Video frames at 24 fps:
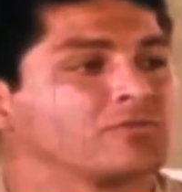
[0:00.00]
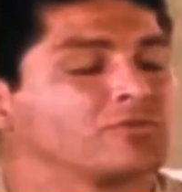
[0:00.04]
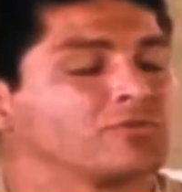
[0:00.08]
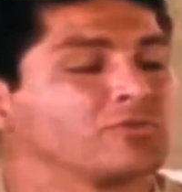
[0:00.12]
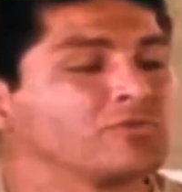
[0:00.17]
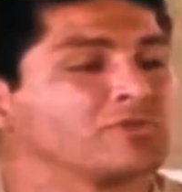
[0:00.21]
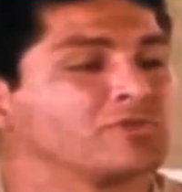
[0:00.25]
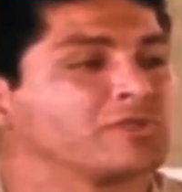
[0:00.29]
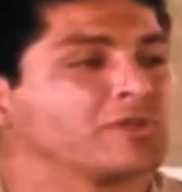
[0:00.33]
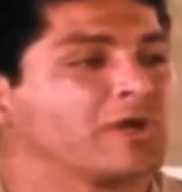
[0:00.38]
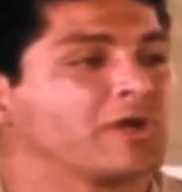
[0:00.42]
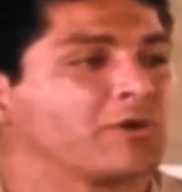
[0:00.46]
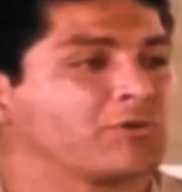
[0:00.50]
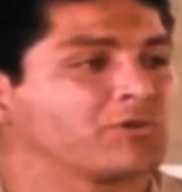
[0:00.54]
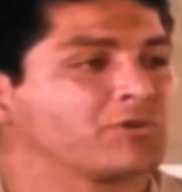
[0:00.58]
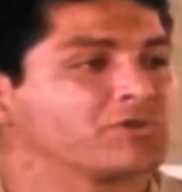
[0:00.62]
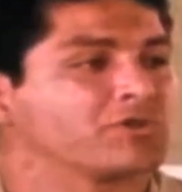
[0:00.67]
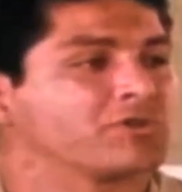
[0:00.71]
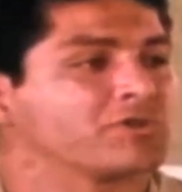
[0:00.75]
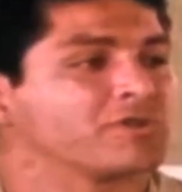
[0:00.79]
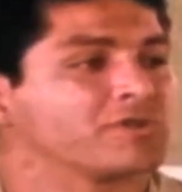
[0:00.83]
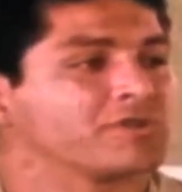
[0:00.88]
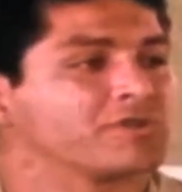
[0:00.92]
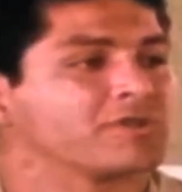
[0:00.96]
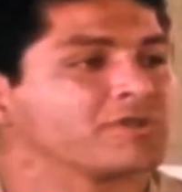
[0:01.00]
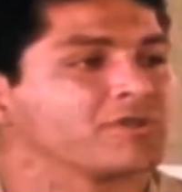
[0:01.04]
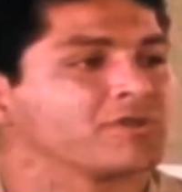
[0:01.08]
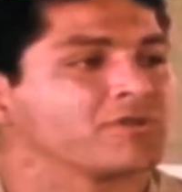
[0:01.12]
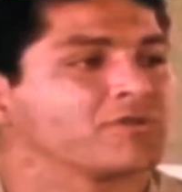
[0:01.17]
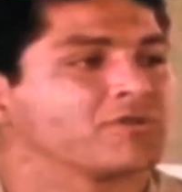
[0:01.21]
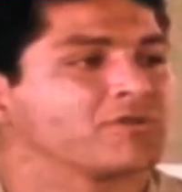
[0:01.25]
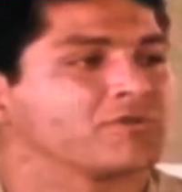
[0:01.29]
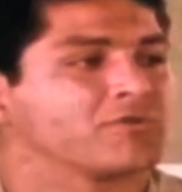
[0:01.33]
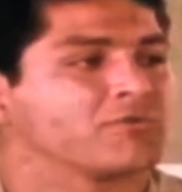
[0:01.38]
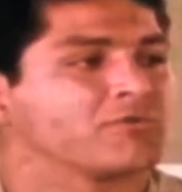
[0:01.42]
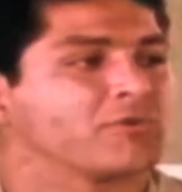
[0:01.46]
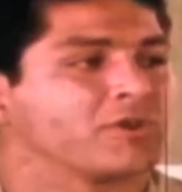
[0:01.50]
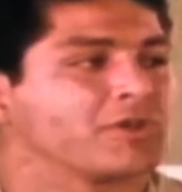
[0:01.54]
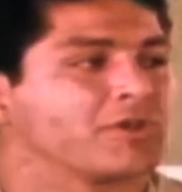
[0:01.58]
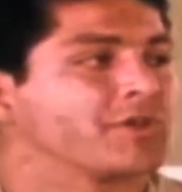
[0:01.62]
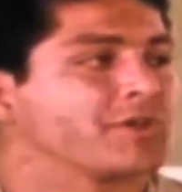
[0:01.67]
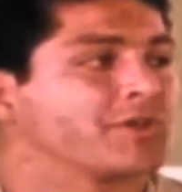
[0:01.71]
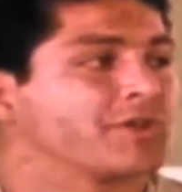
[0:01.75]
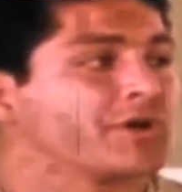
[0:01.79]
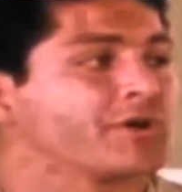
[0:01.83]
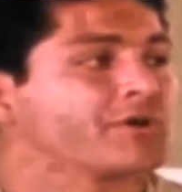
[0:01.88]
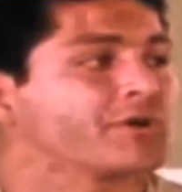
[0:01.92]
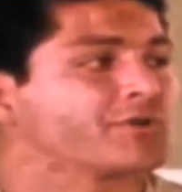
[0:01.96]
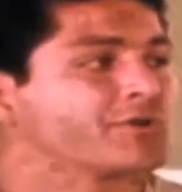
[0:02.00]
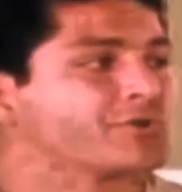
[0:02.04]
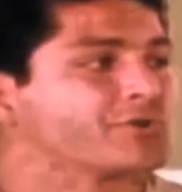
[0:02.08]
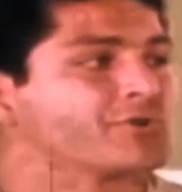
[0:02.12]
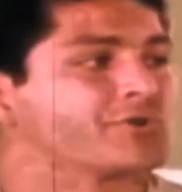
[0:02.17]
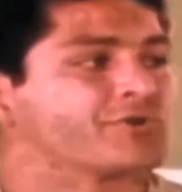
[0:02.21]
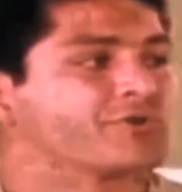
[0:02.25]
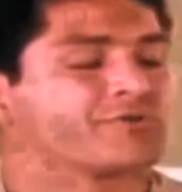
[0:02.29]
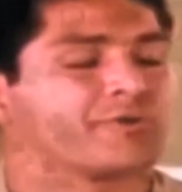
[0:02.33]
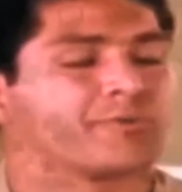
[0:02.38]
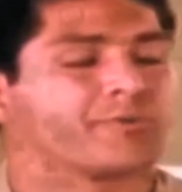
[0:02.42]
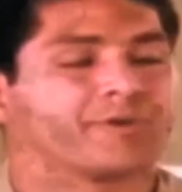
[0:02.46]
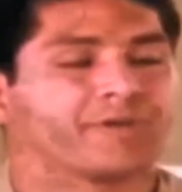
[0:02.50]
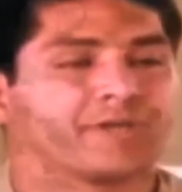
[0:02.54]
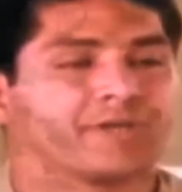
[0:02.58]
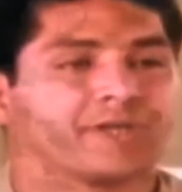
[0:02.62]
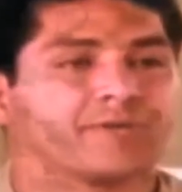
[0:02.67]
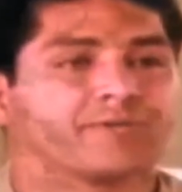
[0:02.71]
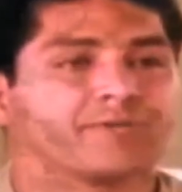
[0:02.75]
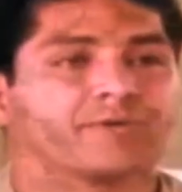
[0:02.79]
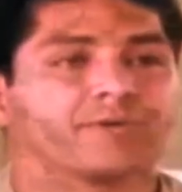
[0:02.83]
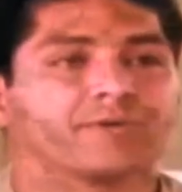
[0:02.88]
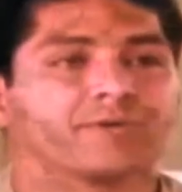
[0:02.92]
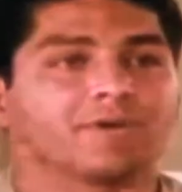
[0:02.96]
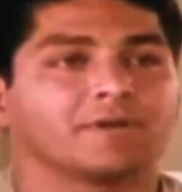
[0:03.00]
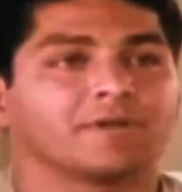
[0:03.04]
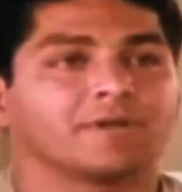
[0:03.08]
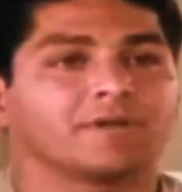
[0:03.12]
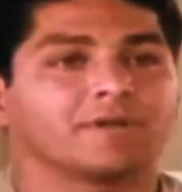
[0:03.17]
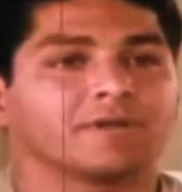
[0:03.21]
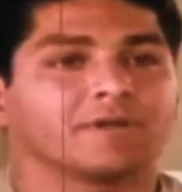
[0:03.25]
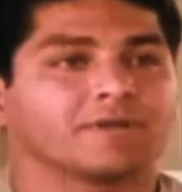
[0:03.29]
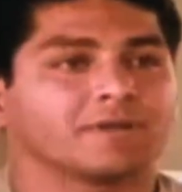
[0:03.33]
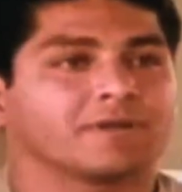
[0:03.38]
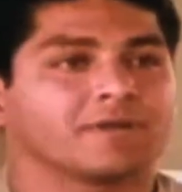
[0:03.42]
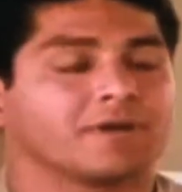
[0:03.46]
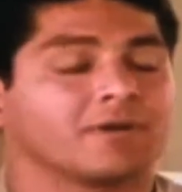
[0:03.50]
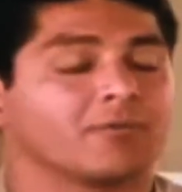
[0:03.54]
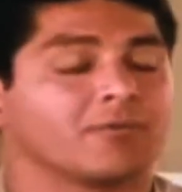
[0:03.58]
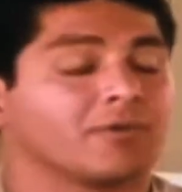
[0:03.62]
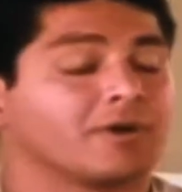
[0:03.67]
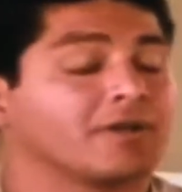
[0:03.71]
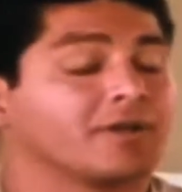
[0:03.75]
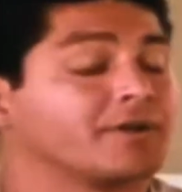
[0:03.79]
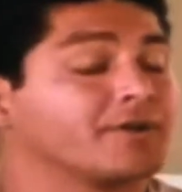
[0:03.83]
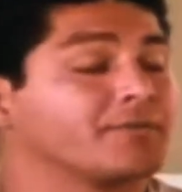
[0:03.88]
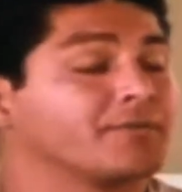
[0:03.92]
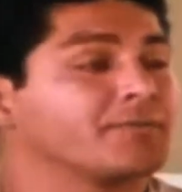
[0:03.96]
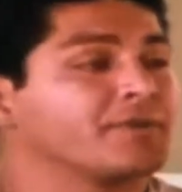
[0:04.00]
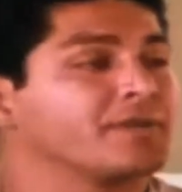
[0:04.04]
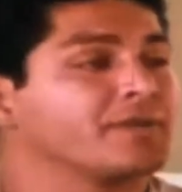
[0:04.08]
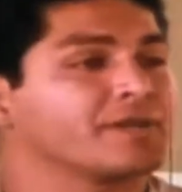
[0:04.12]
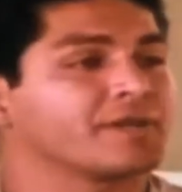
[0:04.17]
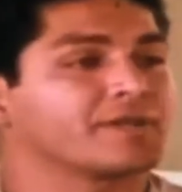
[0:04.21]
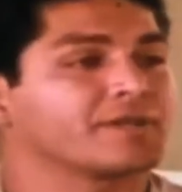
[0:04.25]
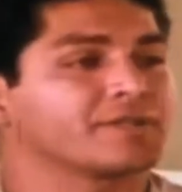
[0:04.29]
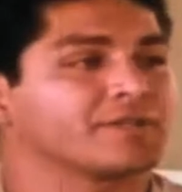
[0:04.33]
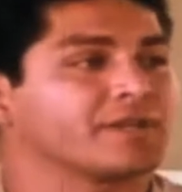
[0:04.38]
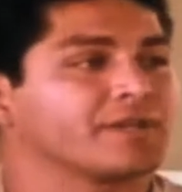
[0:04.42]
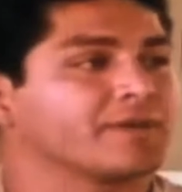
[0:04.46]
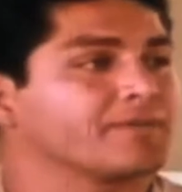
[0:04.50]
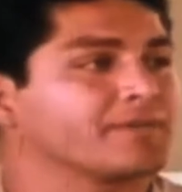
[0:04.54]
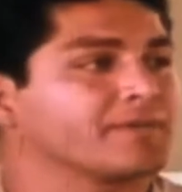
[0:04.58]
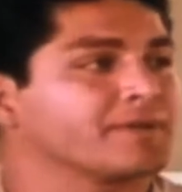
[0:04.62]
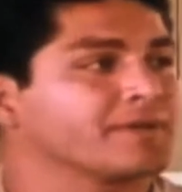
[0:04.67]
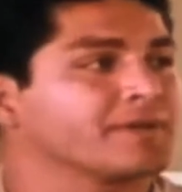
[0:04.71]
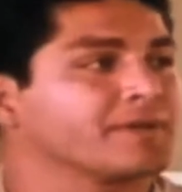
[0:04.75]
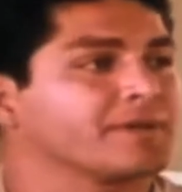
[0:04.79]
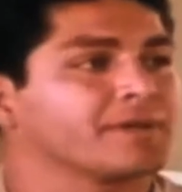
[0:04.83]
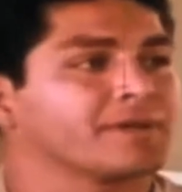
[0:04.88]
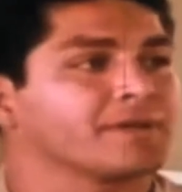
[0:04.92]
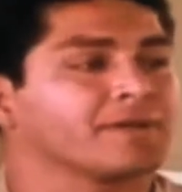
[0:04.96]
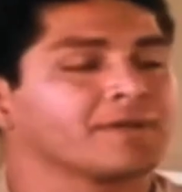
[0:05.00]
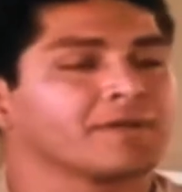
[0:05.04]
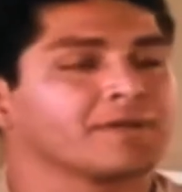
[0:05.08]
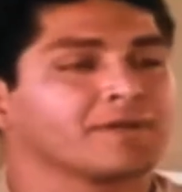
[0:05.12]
usually I was one of the younger dudes from my neighborhood. I wanted to be accepted.